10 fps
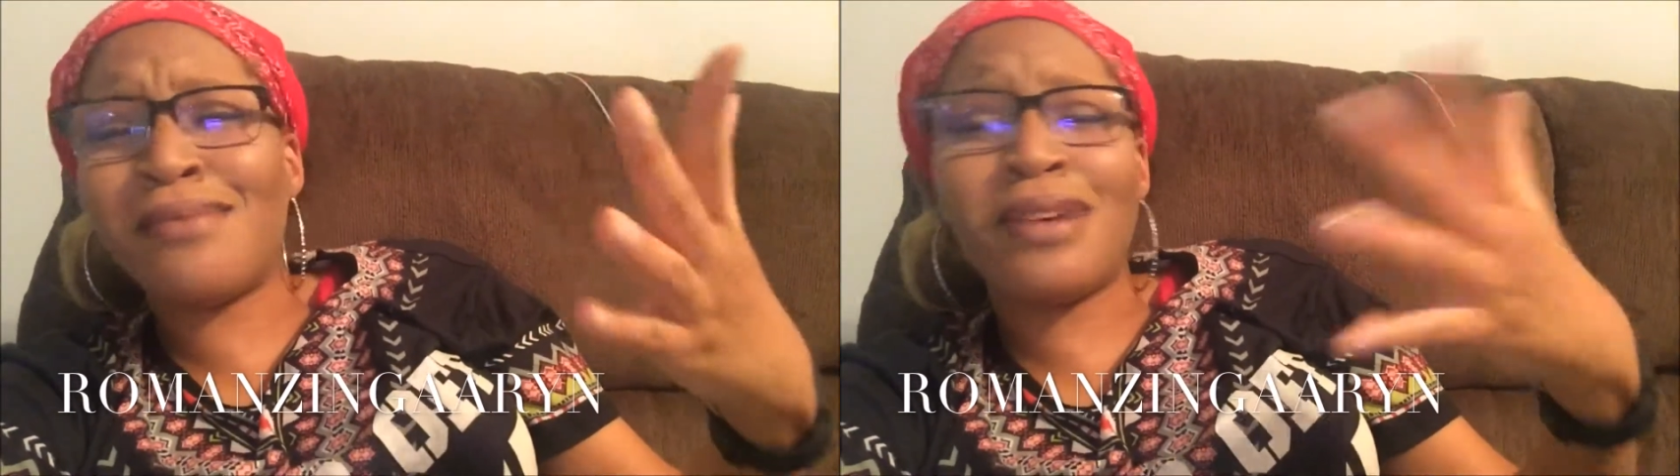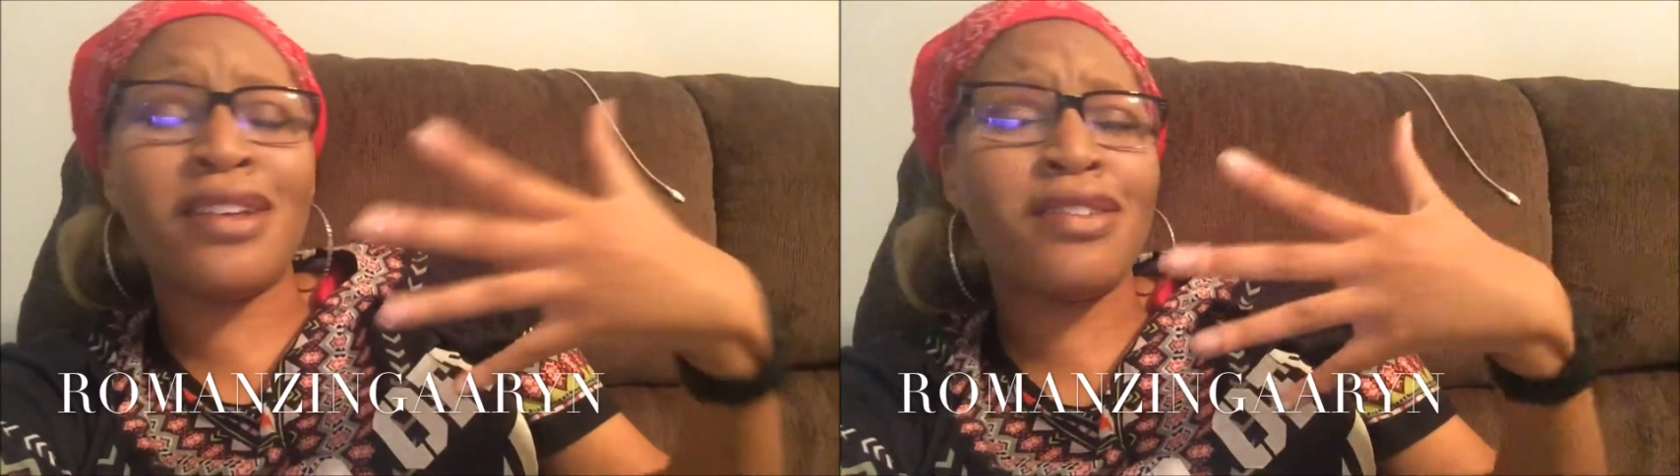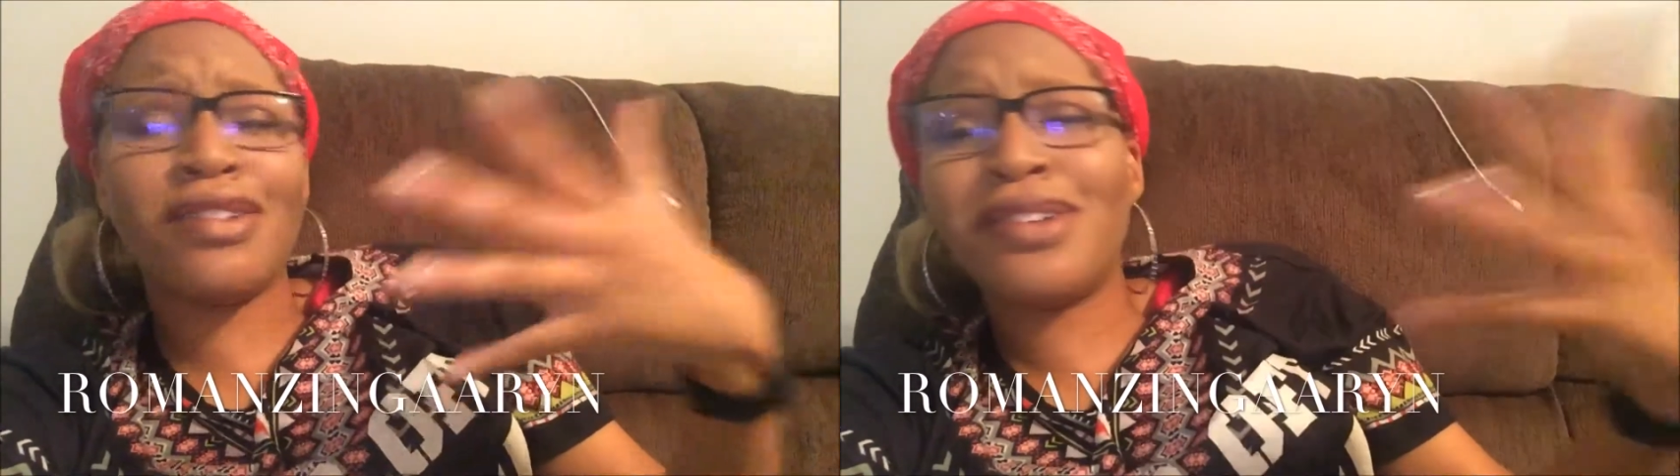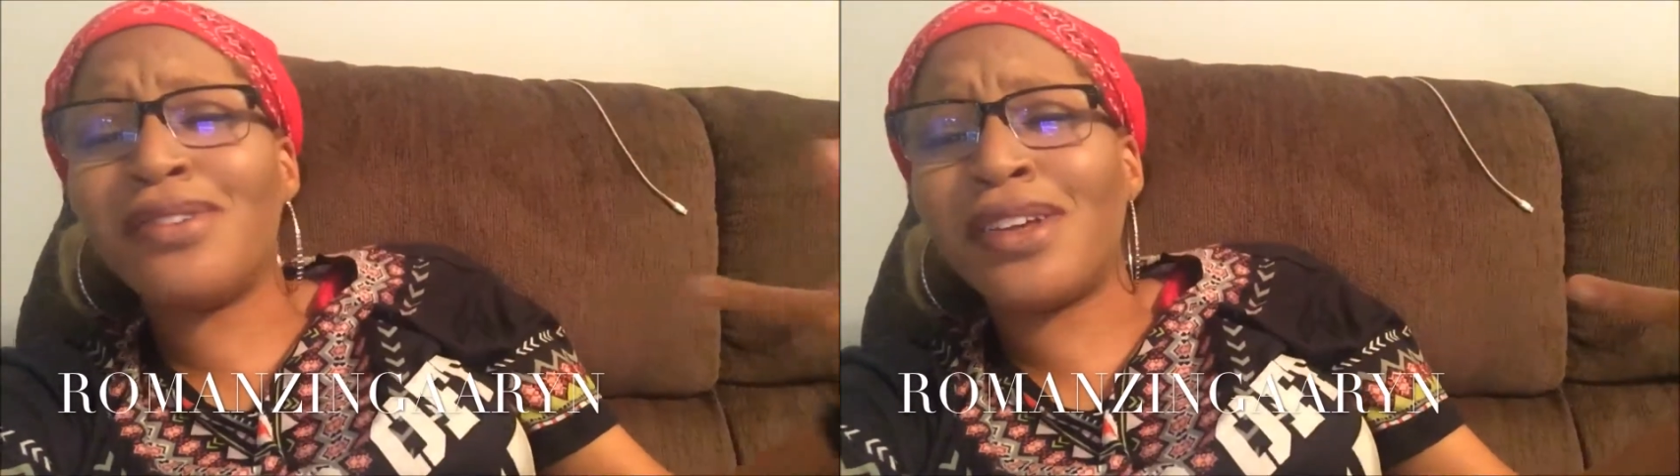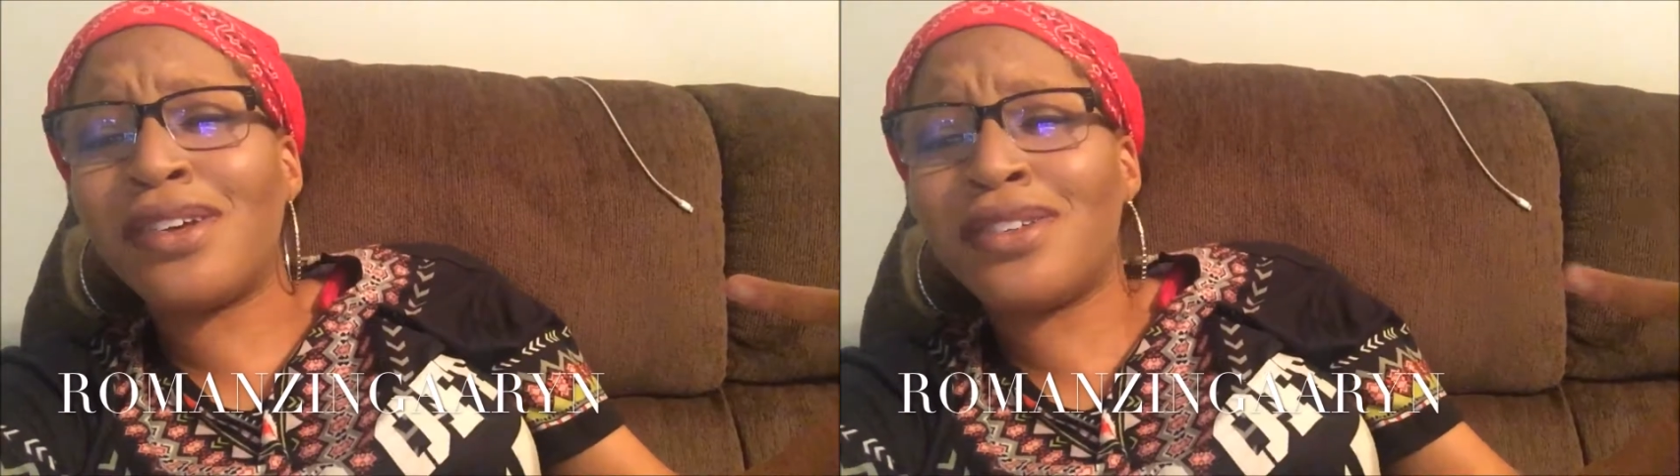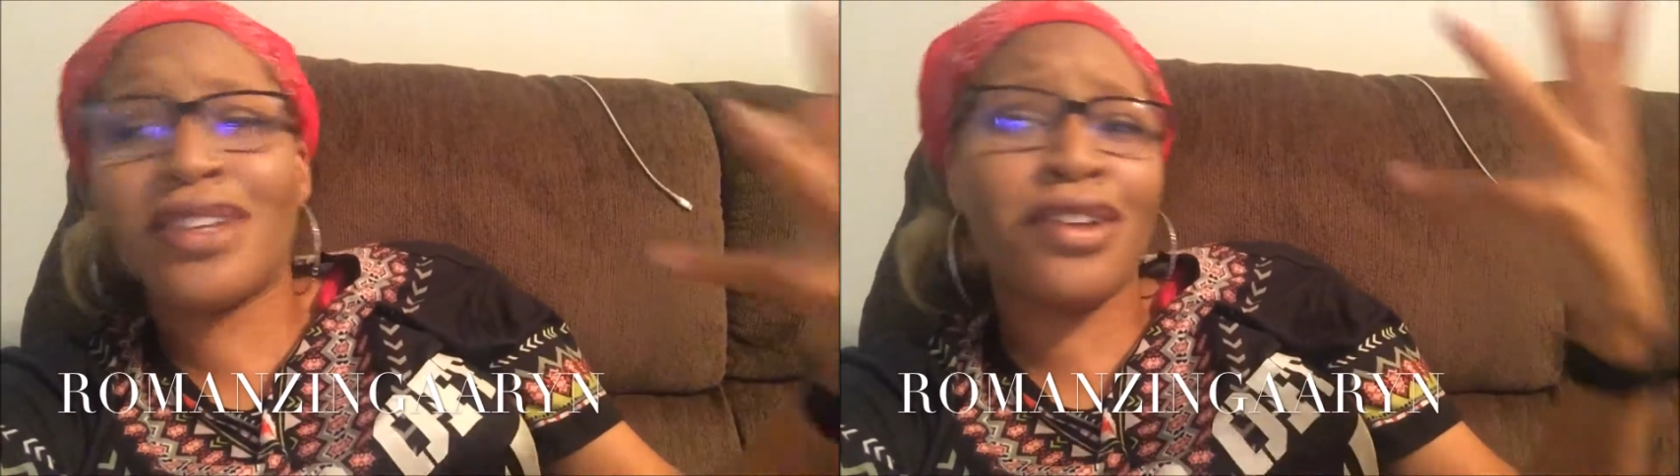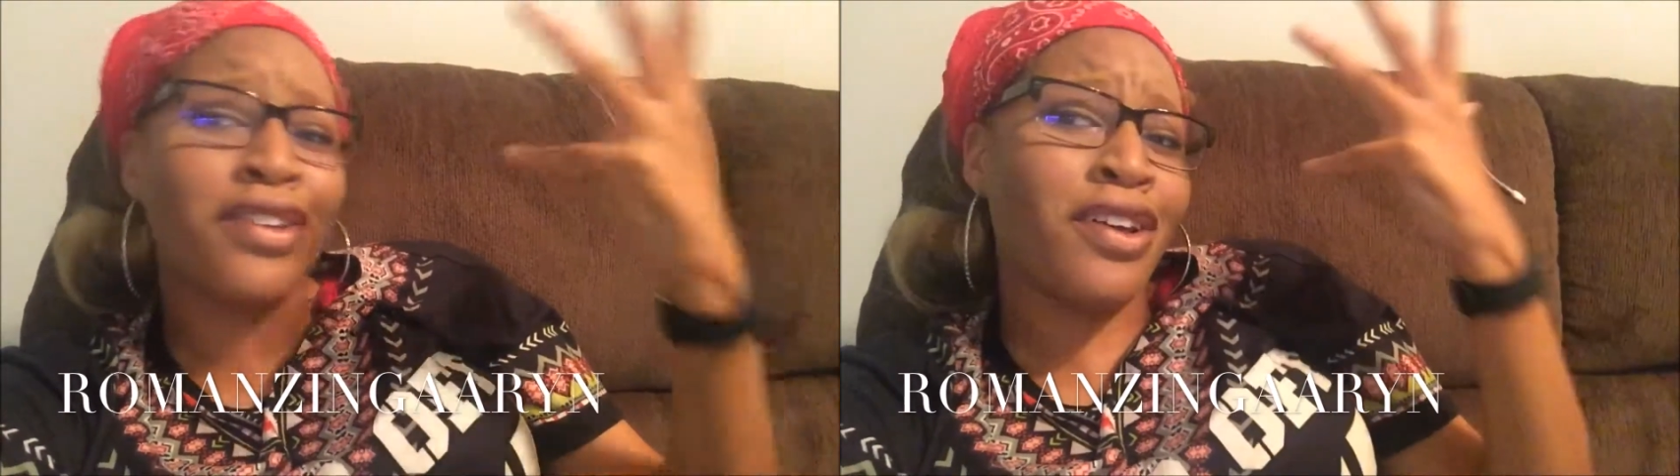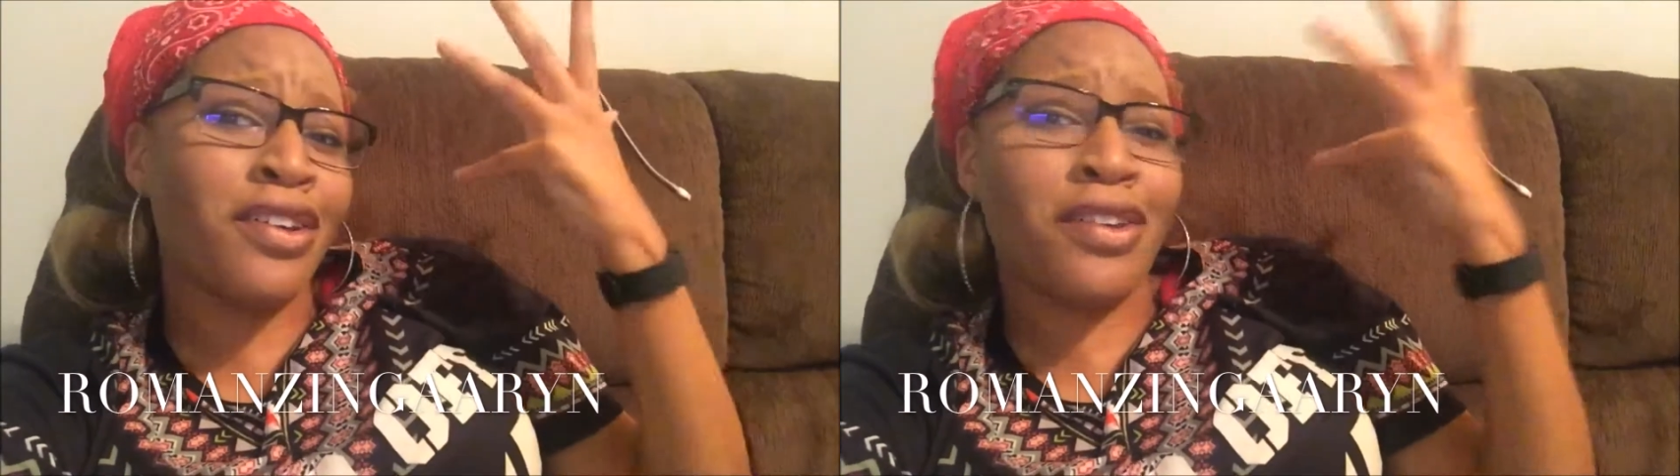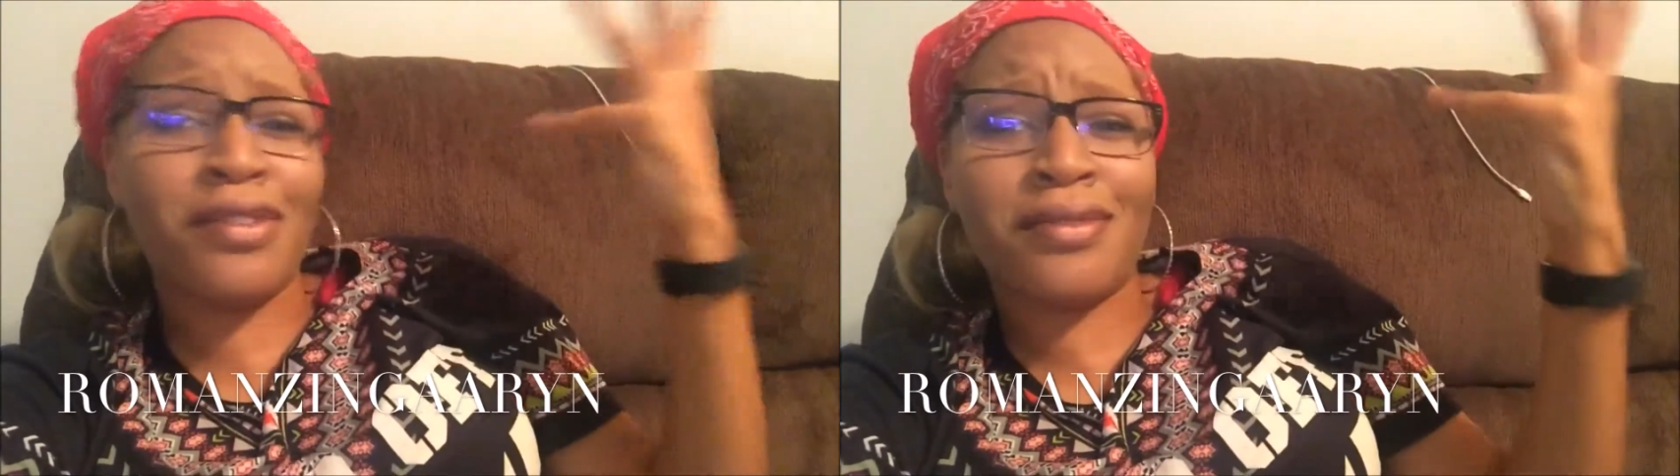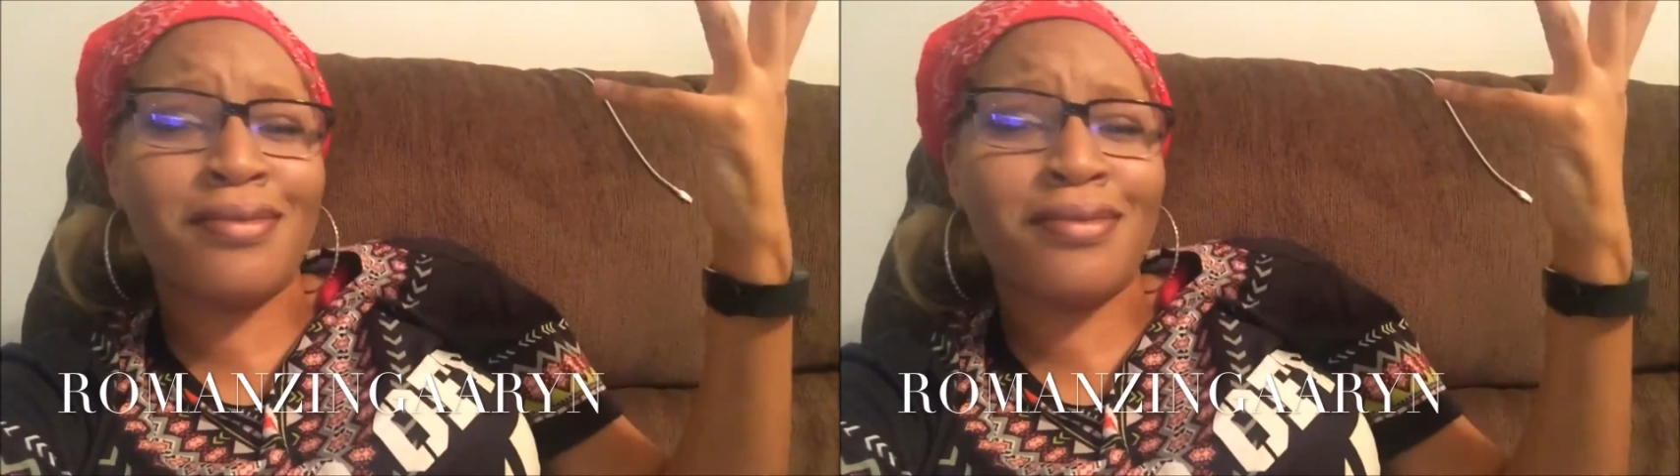but who knows, y'all know